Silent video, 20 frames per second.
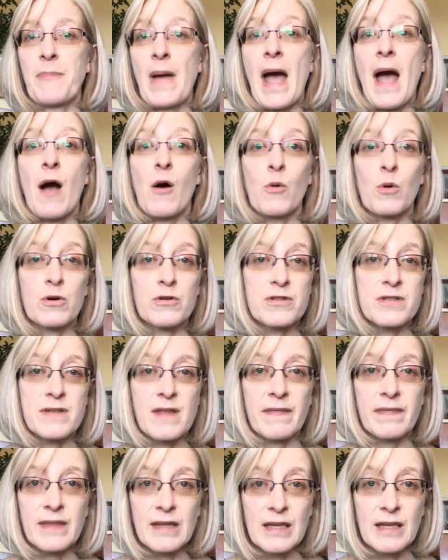powers
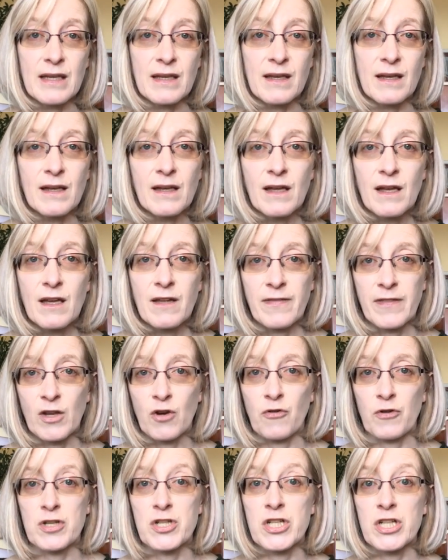that the
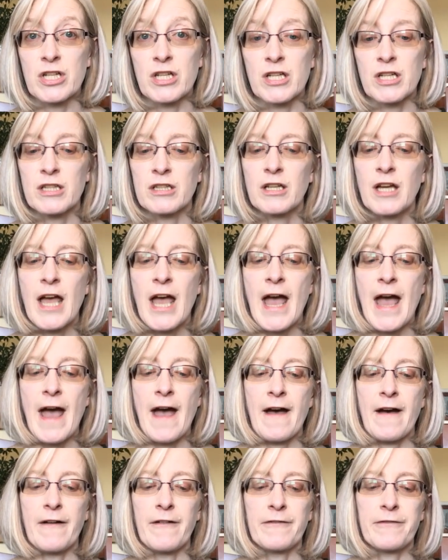Grisha
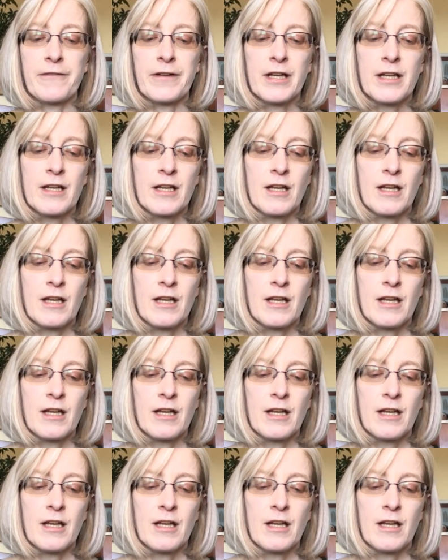have.